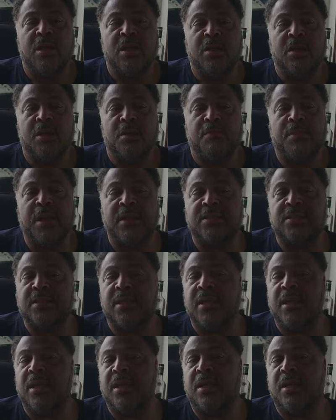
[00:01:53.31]
by
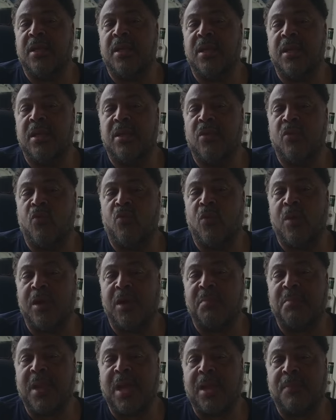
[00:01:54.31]
saying
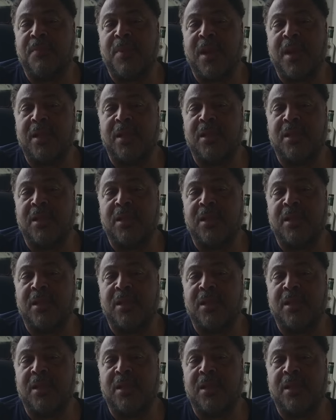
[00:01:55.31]
running back by